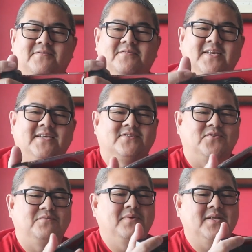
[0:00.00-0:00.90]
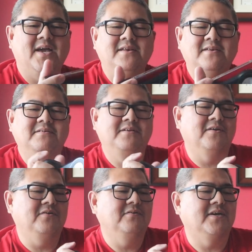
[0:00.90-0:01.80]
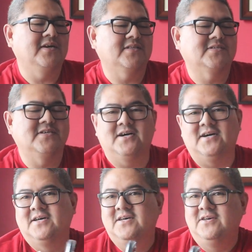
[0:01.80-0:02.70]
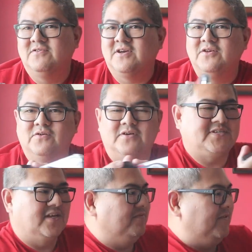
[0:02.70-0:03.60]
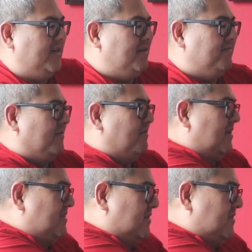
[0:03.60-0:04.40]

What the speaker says: really strong. But again, you know, it's you can do a selfie if you want